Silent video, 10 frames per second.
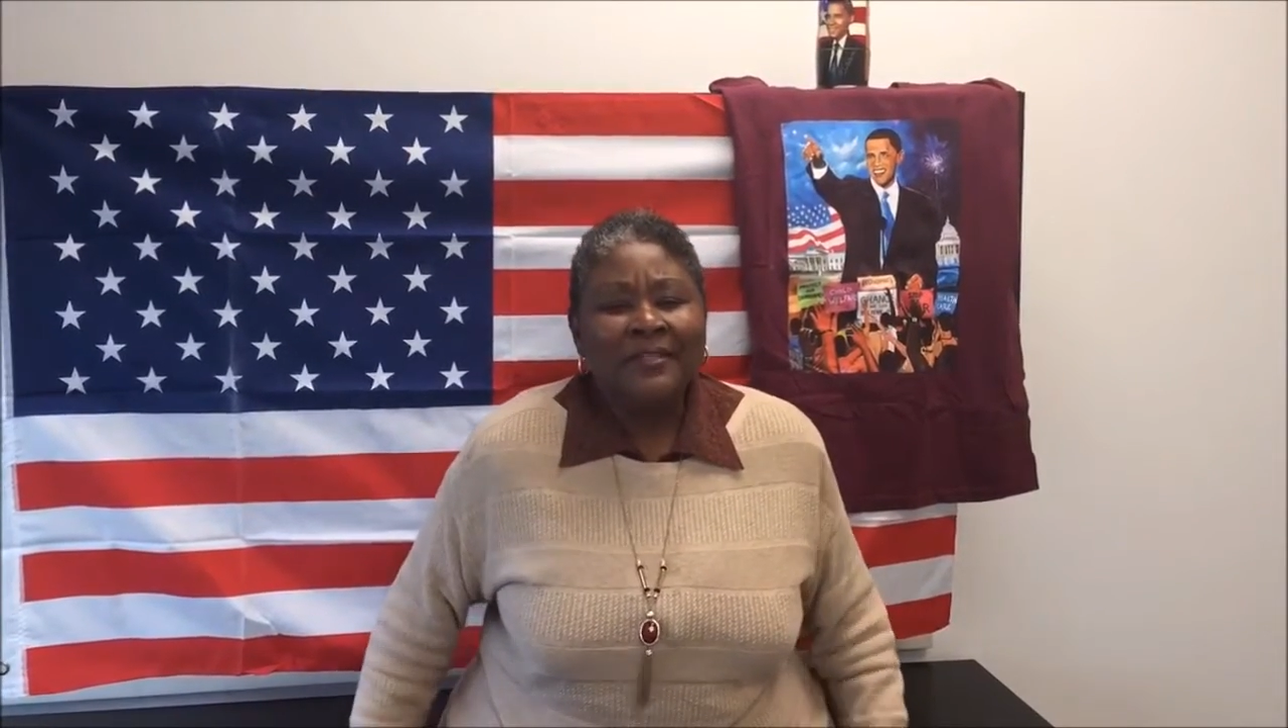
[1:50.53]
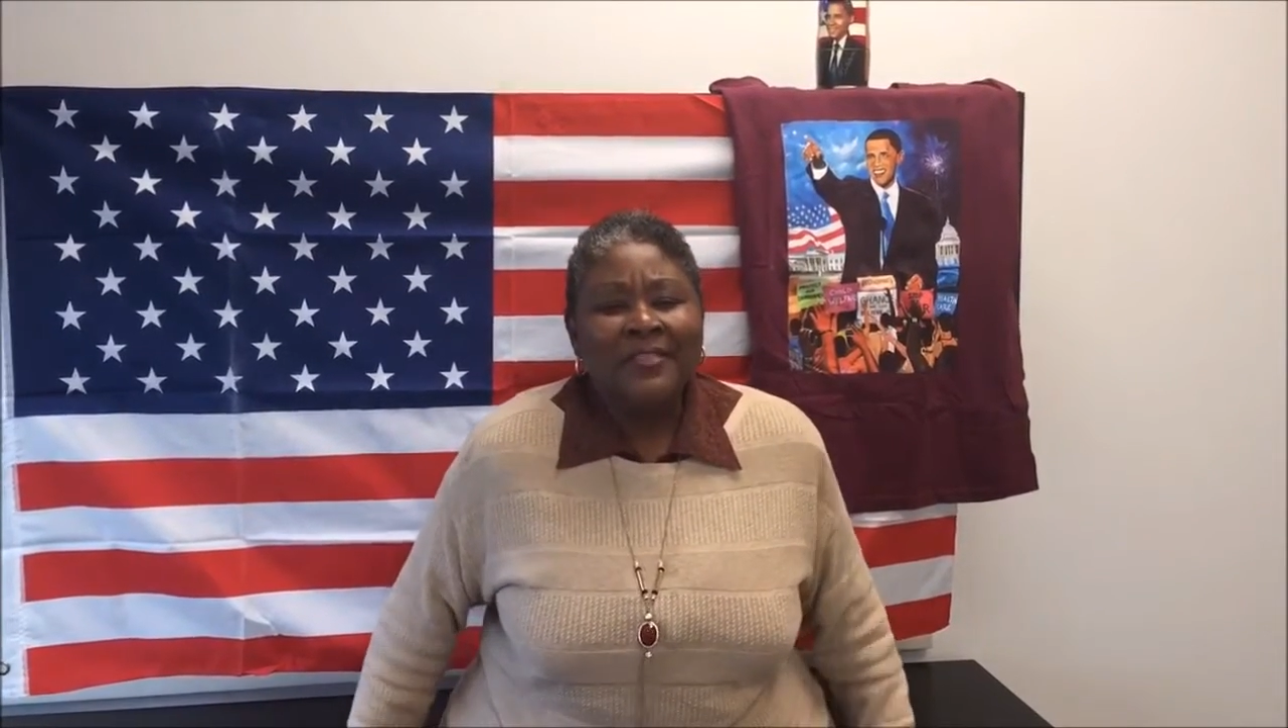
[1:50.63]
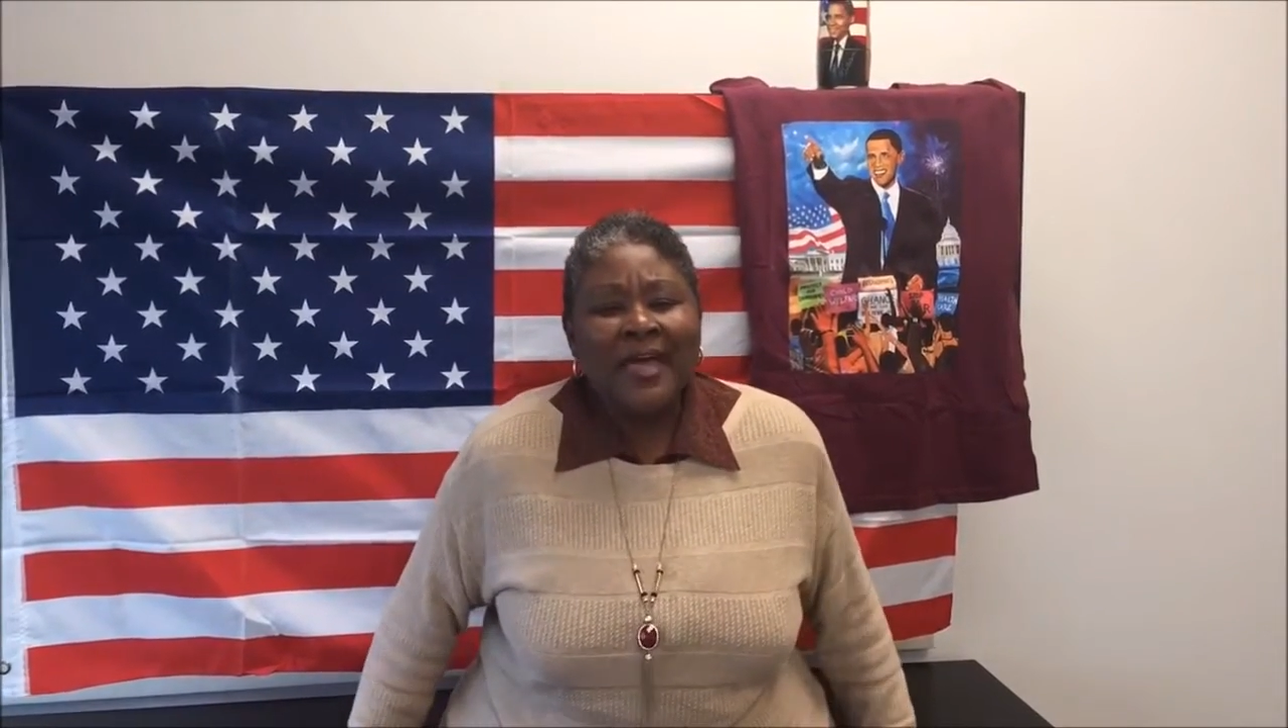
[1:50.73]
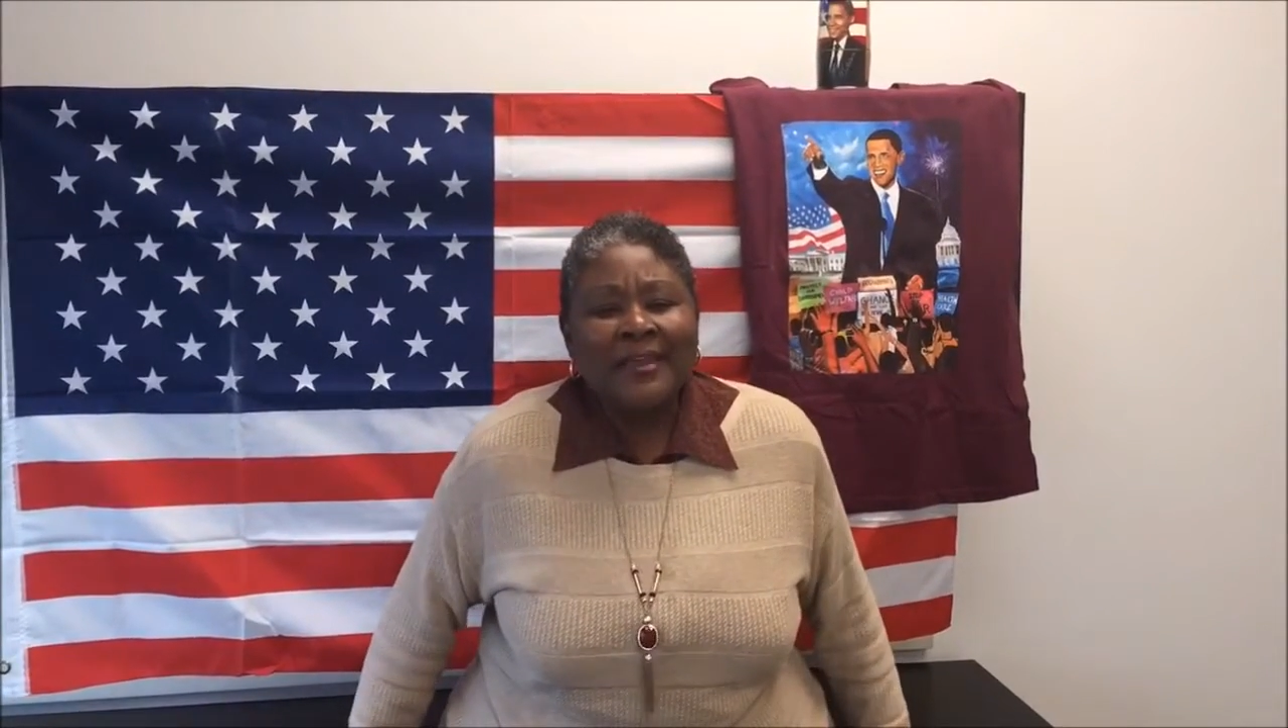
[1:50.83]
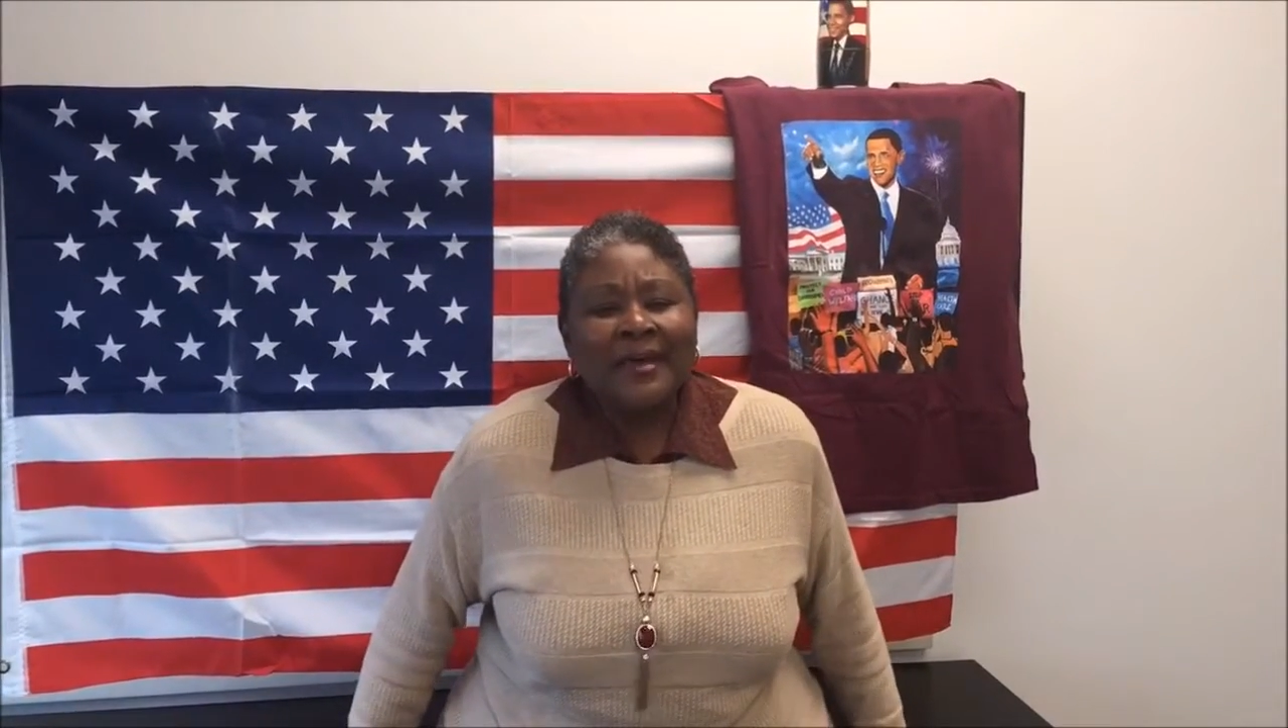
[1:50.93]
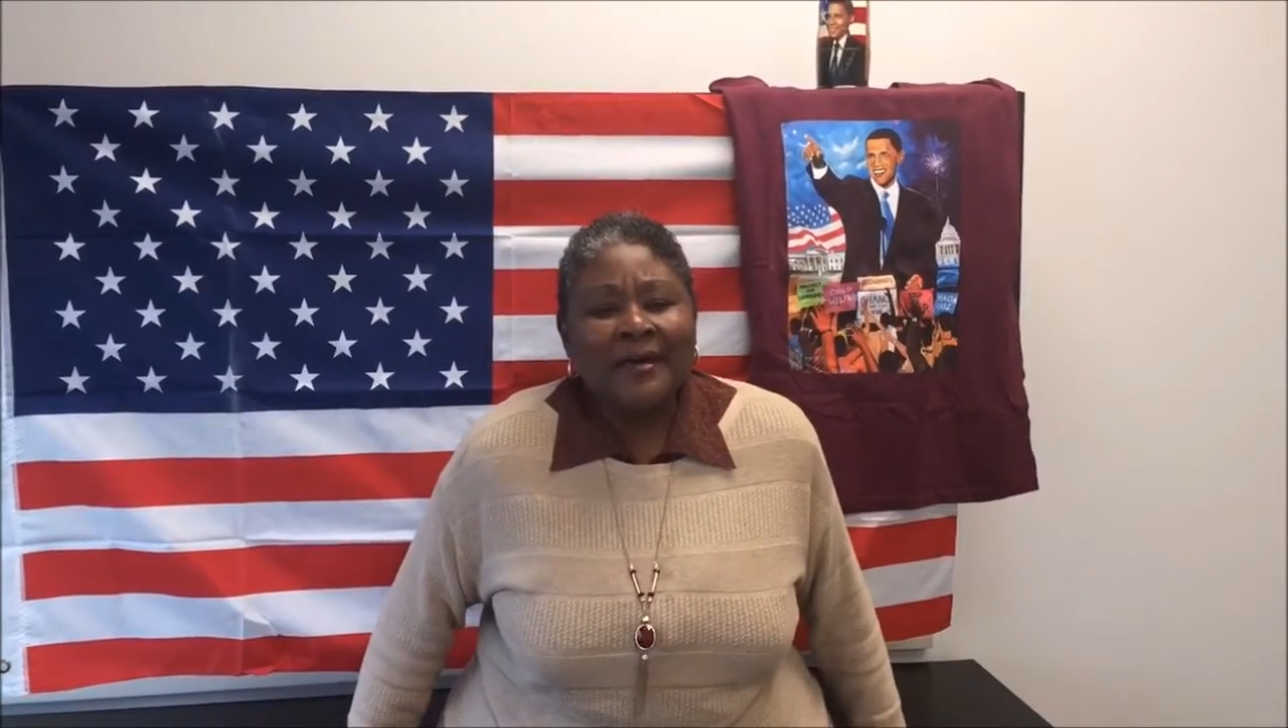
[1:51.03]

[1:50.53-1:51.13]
that